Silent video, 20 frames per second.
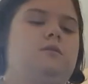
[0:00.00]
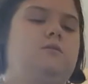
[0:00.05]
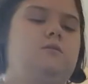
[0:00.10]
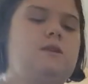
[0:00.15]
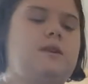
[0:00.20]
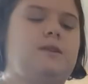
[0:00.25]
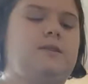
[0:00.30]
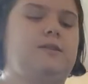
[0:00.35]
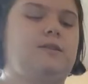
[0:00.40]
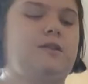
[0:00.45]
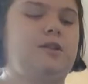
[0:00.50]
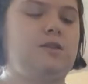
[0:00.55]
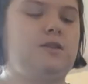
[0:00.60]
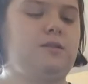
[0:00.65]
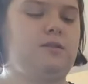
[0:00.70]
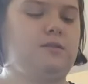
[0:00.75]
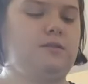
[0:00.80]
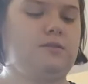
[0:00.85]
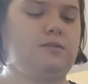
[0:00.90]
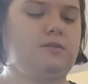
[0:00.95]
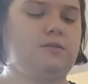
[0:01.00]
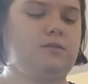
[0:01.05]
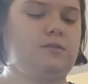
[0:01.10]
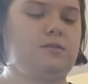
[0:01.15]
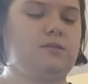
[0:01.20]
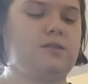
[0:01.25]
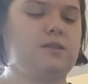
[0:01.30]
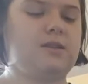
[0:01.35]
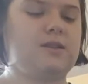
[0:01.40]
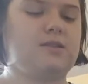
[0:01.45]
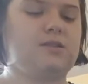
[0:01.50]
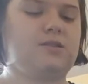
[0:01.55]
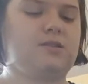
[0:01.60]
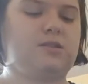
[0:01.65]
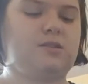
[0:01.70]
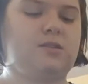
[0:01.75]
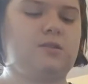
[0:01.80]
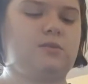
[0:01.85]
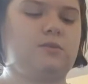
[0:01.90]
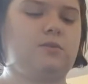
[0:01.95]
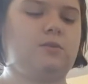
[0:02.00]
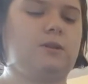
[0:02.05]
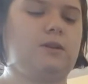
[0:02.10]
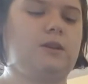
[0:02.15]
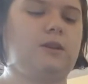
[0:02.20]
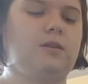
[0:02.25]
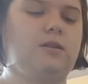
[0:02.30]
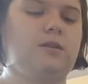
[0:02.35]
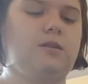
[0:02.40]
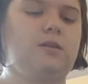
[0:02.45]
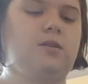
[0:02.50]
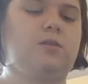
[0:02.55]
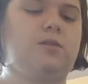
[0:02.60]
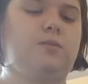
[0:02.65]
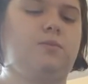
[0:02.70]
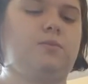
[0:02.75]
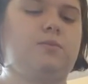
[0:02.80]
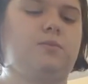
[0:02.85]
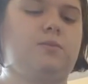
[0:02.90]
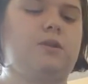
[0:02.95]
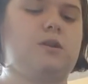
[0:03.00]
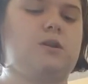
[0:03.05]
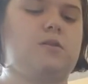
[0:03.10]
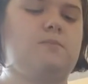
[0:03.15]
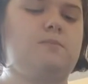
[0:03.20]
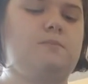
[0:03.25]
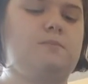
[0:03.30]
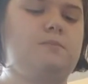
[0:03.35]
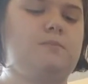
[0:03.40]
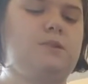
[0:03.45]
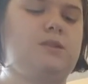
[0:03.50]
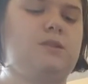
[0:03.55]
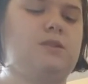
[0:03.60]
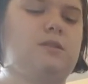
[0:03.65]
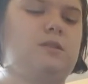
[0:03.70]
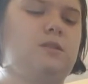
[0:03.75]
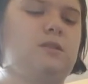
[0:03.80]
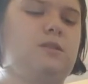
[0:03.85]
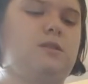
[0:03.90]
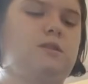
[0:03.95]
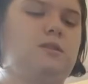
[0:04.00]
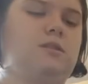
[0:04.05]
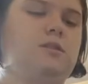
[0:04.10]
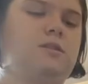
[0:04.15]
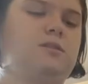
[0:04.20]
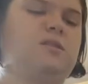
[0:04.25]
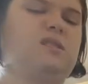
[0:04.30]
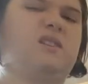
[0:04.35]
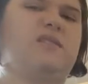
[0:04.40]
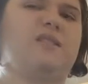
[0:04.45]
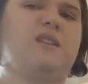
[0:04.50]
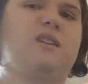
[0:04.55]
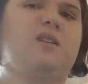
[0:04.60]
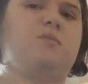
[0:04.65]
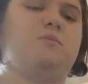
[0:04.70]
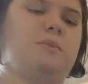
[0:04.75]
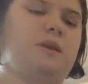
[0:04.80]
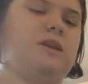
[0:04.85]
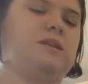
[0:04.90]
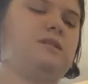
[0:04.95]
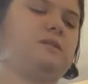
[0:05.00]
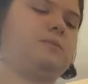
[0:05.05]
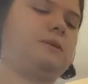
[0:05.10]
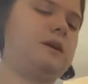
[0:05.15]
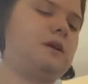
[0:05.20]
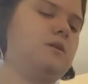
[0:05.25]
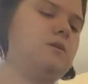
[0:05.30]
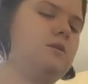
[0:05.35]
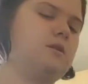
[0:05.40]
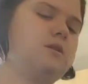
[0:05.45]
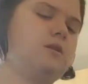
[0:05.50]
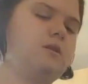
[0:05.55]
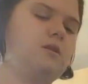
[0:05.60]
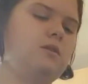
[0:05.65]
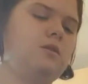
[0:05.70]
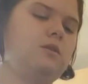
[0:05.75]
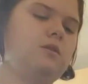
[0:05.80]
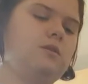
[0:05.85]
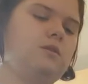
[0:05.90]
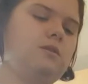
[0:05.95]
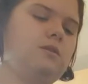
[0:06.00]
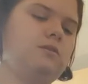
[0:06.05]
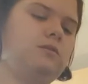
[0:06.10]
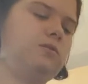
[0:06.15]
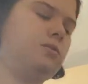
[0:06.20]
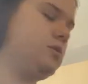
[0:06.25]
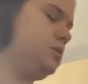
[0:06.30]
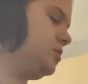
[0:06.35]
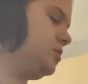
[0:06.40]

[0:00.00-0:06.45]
Right, so that's all in crumbs. A little mix about. It's all